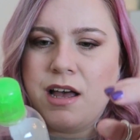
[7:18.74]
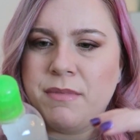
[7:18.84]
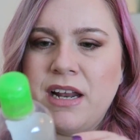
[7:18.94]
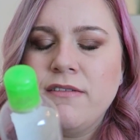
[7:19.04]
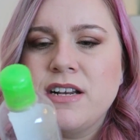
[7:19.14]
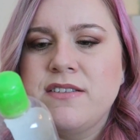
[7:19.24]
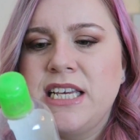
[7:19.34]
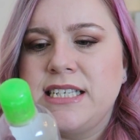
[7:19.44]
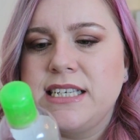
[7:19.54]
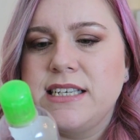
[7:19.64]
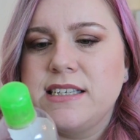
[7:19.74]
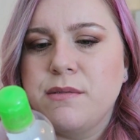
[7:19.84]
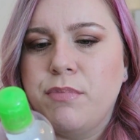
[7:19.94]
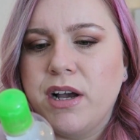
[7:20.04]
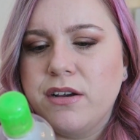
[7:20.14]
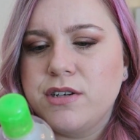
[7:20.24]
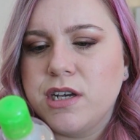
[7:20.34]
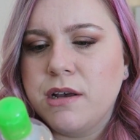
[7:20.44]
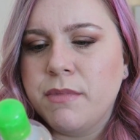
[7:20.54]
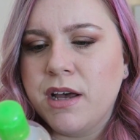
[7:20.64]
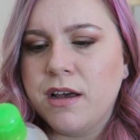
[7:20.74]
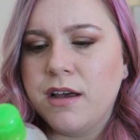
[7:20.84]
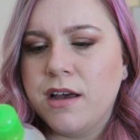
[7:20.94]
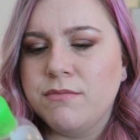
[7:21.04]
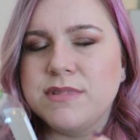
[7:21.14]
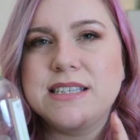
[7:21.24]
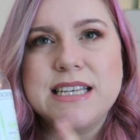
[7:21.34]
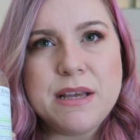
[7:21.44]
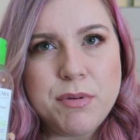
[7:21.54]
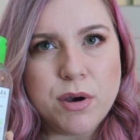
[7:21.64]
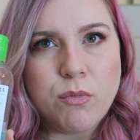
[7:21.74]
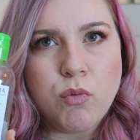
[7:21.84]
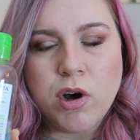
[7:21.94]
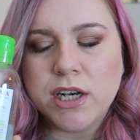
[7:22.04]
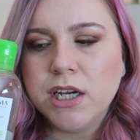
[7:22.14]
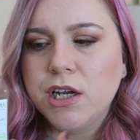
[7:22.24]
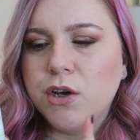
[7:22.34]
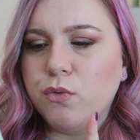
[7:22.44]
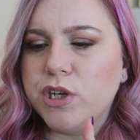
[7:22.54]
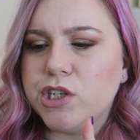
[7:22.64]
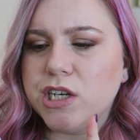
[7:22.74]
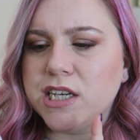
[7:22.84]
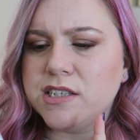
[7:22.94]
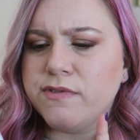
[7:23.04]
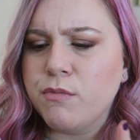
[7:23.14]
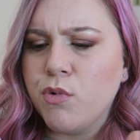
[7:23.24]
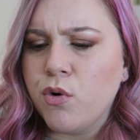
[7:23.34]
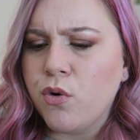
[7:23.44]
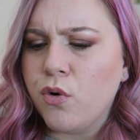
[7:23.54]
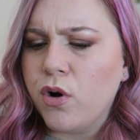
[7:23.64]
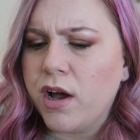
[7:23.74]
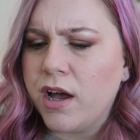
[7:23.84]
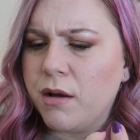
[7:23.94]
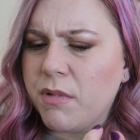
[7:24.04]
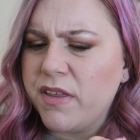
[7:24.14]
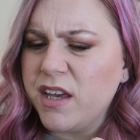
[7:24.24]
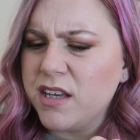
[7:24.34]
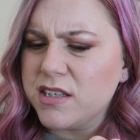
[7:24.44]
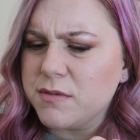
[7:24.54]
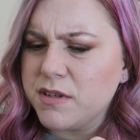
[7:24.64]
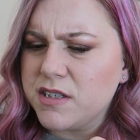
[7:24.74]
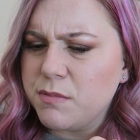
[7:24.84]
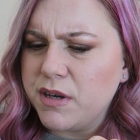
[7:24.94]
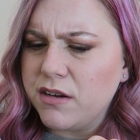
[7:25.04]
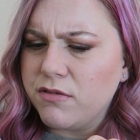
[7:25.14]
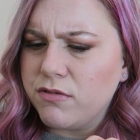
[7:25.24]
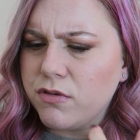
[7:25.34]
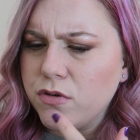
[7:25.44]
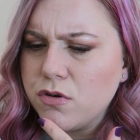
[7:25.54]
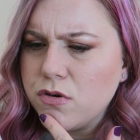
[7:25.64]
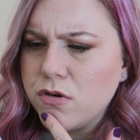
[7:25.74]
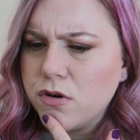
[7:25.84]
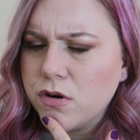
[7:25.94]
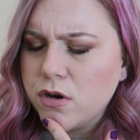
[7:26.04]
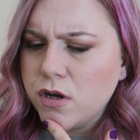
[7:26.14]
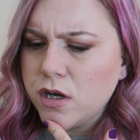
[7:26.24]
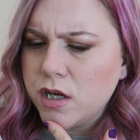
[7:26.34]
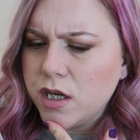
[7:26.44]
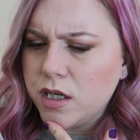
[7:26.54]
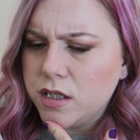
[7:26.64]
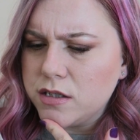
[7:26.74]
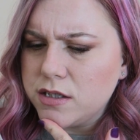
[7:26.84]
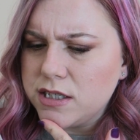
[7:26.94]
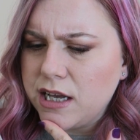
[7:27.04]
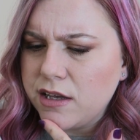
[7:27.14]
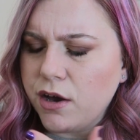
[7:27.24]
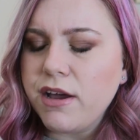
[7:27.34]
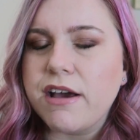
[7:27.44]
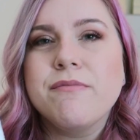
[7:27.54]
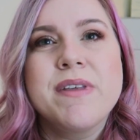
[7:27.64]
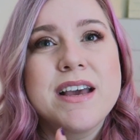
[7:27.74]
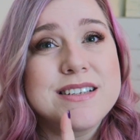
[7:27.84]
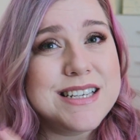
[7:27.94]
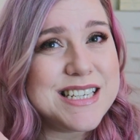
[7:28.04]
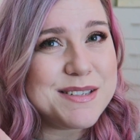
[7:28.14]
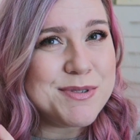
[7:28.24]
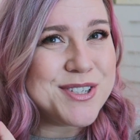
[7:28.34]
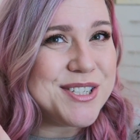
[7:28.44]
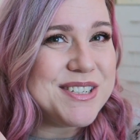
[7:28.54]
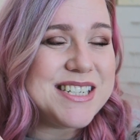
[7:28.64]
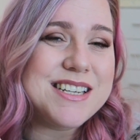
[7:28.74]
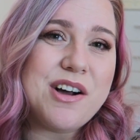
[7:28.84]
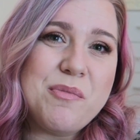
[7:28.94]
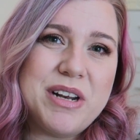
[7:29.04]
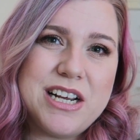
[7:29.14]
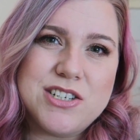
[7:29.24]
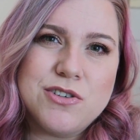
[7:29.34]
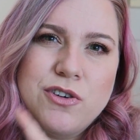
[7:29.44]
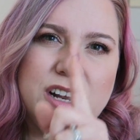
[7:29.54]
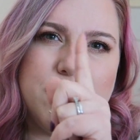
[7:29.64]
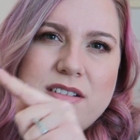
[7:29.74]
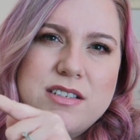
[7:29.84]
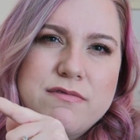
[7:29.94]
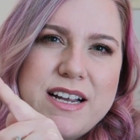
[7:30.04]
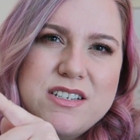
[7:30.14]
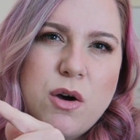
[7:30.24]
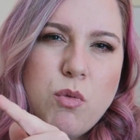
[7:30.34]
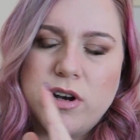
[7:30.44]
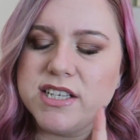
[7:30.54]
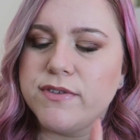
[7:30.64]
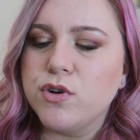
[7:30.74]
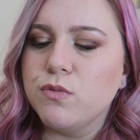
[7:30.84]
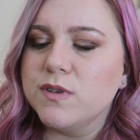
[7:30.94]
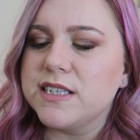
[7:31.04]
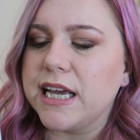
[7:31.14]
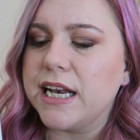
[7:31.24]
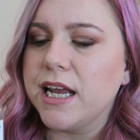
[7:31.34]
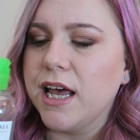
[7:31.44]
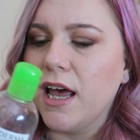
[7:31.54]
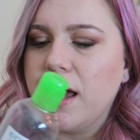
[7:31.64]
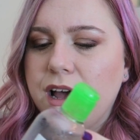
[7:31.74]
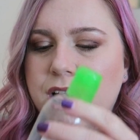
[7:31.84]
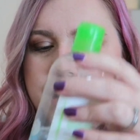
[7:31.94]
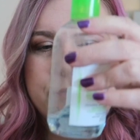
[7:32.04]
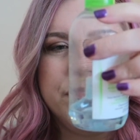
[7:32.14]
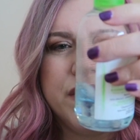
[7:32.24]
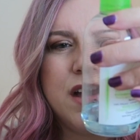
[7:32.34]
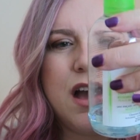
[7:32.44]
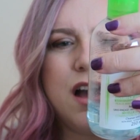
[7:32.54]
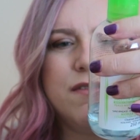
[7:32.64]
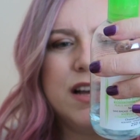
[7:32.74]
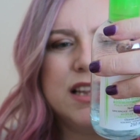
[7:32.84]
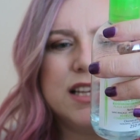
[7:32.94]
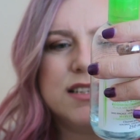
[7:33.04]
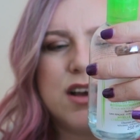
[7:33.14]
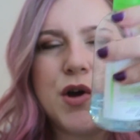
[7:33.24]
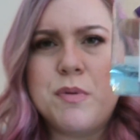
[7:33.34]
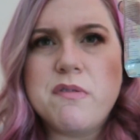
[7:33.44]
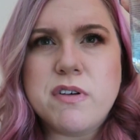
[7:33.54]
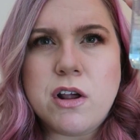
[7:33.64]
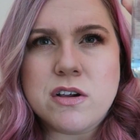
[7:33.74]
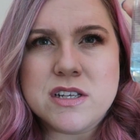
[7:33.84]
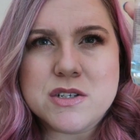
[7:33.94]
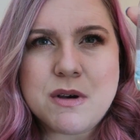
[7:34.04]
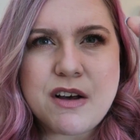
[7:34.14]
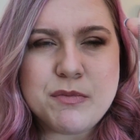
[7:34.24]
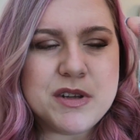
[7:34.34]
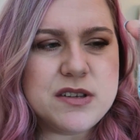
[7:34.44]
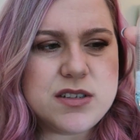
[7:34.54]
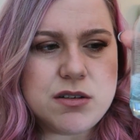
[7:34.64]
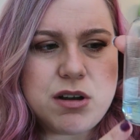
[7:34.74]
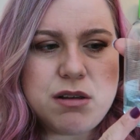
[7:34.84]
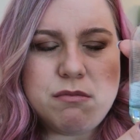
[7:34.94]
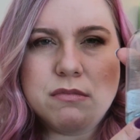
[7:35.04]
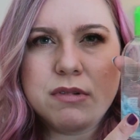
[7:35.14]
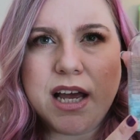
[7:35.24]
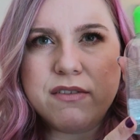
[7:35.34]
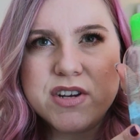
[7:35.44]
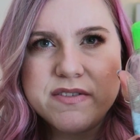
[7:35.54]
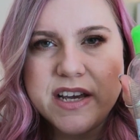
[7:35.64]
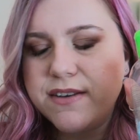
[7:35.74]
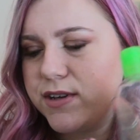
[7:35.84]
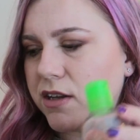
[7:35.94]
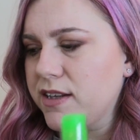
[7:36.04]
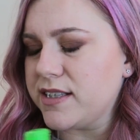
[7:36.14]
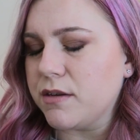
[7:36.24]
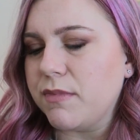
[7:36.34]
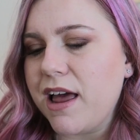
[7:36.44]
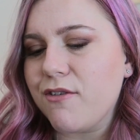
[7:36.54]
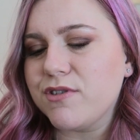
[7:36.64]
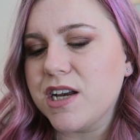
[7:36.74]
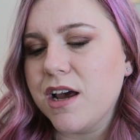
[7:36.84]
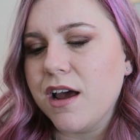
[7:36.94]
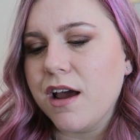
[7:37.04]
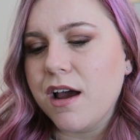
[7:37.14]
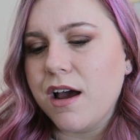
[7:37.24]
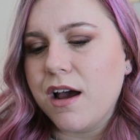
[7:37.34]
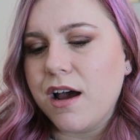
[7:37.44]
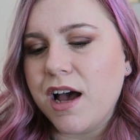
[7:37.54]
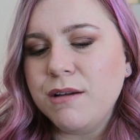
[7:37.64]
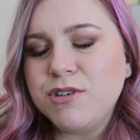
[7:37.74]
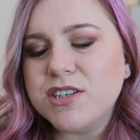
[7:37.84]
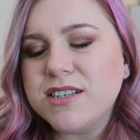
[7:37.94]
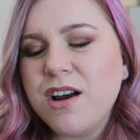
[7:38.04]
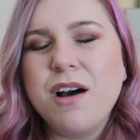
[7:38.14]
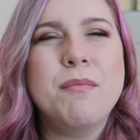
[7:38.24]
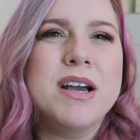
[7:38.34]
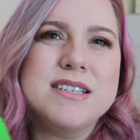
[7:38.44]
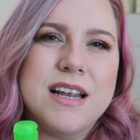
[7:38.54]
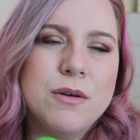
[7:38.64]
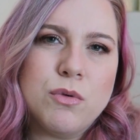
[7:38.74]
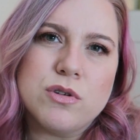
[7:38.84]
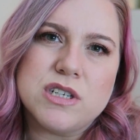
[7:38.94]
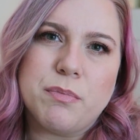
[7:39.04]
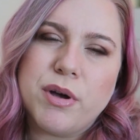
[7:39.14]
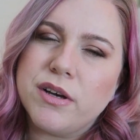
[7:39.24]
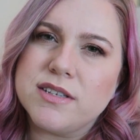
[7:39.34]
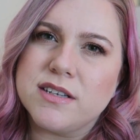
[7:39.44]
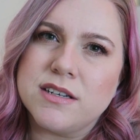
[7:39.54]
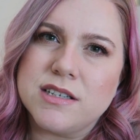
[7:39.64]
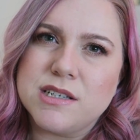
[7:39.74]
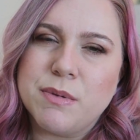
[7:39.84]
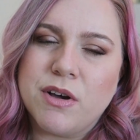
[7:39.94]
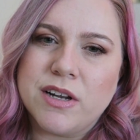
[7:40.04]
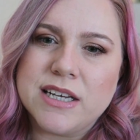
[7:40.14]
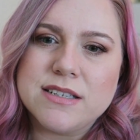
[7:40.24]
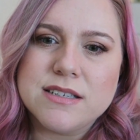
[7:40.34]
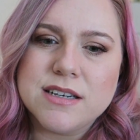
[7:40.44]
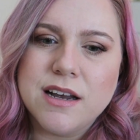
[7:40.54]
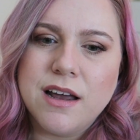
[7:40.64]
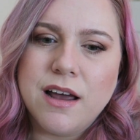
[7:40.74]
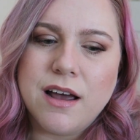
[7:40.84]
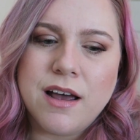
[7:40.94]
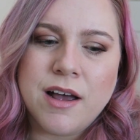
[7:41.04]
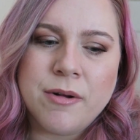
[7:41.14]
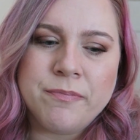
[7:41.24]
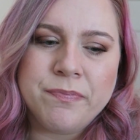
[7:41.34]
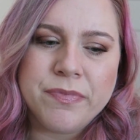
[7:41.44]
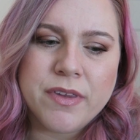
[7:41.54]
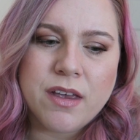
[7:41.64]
I'm getting rid of this. This is a Bioderma Sebium one, which is for more, I think it's supposed to be for, it doesn't tell you. Oh yeah, so this is more suited to the combination oily, whereas the red top one is for normal skin. I've had this open for longer than 12 months, so I'm getting rid of it even though there's some left. I'm just not a micellar water person, to be honest. I